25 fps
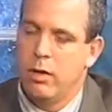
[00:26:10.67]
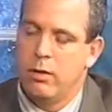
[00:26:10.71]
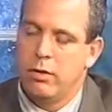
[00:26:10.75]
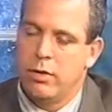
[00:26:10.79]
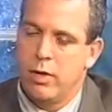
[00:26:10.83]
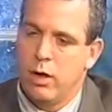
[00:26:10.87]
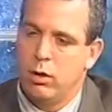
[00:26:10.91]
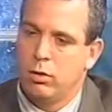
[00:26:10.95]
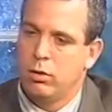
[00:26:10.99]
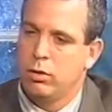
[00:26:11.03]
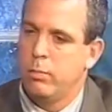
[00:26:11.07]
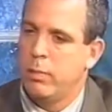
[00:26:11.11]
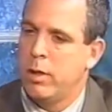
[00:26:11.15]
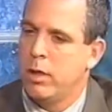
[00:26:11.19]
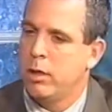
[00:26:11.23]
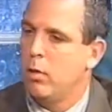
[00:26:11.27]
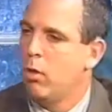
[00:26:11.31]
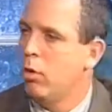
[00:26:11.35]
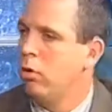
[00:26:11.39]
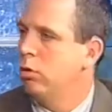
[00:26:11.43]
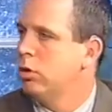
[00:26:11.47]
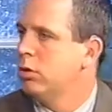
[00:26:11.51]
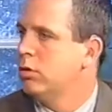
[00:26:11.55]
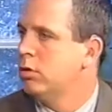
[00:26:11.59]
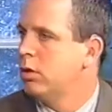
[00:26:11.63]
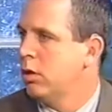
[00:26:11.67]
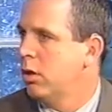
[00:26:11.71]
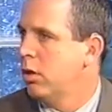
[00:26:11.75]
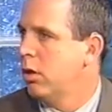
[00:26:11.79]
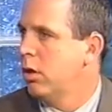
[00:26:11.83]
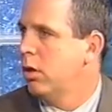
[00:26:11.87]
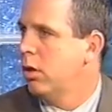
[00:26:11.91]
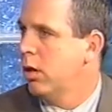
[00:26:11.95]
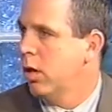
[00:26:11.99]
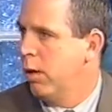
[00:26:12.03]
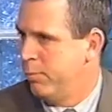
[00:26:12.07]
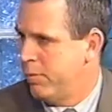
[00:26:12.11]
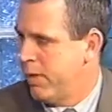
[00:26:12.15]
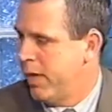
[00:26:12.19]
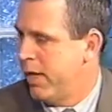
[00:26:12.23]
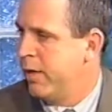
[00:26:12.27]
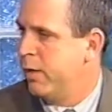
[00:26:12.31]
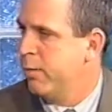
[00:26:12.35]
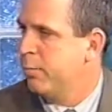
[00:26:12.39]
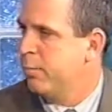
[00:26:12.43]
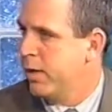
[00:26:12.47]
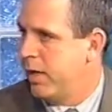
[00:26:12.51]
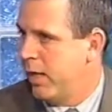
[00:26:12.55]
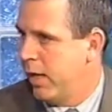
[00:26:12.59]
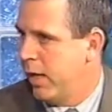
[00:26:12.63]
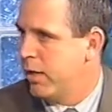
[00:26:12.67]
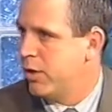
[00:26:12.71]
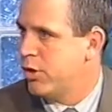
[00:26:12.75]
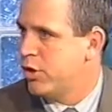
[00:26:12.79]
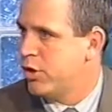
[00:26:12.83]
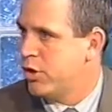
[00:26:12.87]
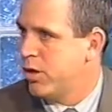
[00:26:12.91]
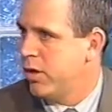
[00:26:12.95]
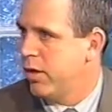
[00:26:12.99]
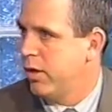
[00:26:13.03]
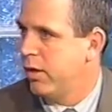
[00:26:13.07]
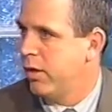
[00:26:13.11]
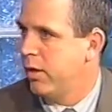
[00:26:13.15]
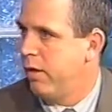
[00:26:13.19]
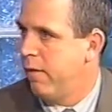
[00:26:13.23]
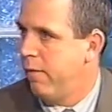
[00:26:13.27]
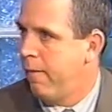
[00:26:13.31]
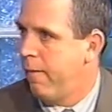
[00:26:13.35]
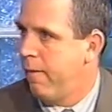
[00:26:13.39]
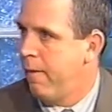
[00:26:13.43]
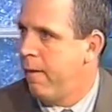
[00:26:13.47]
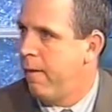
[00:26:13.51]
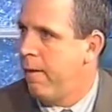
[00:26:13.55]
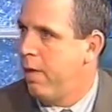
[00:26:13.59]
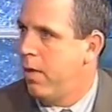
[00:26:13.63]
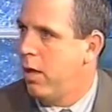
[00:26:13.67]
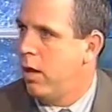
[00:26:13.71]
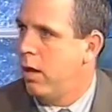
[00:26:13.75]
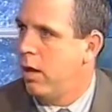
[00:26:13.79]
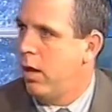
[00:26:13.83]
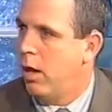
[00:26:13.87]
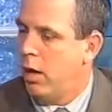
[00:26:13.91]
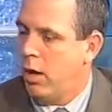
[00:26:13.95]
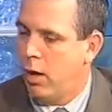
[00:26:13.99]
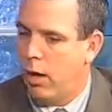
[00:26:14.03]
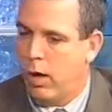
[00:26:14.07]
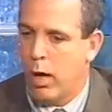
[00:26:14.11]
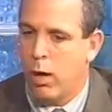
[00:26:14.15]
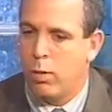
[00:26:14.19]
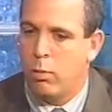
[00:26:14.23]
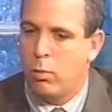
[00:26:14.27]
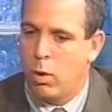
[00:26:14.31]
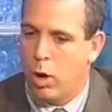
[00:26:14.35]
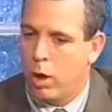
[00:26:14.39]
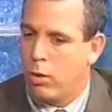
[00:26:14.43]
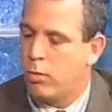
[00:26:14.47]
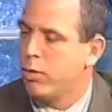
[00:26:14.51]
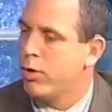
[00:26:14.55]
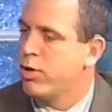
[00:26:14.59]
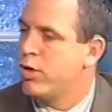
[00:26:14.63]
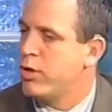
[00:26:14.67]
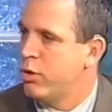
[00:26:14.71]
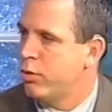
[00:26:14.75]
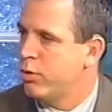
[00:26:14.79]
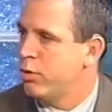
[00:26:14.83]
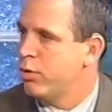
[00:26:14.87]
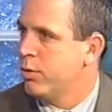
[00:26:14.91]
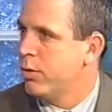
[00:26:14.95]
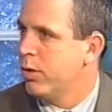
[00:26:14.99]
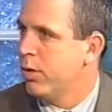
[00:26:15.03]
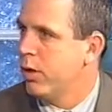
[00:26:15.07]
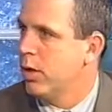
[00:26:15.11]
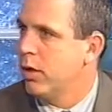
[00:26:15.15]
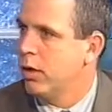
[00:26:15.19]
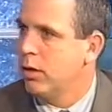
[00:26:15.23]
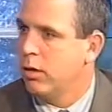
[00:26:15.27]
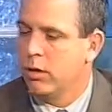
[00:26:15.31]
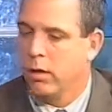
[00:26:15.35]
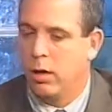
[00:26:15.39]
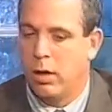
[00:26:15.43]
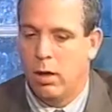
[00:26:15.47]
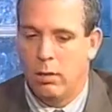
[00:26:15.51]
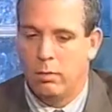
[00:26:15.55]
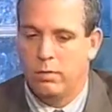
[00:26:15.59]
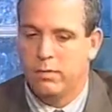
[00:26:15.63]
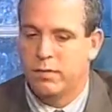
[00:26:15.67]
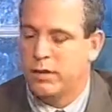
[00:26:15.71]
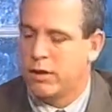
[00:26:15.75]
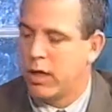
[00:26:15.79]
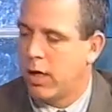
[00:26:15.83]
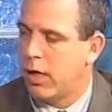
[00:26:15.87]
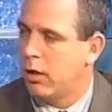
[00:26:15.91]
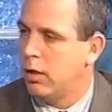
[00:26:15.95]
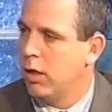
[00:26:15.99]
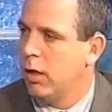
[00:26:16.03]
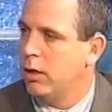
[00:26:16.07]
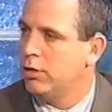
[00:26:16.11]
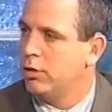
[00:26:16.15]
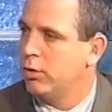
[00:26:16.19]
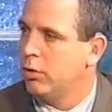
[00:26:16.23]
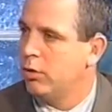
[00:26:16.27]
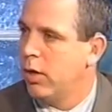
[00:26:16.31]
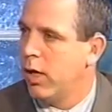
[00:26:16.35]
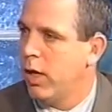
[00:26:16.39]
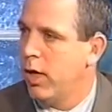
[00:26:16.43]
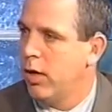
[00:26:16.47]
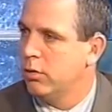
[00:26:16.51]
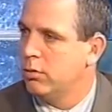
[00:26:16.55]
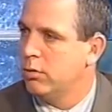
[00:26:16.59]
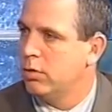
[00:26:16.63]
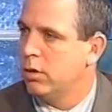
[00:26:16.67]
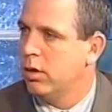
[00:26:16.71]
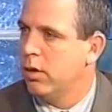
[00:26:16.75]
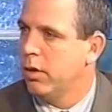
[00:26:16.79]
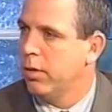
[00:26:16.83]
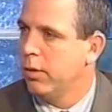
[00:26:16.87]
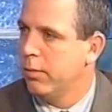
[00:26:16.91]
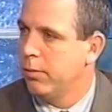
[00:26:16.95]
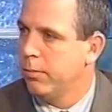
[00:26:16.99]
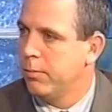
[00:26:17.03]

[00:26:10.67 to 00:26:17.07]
The ultimate goal is to obtain a PhD mm -hmm. and work with children, and, you know, psychological counseling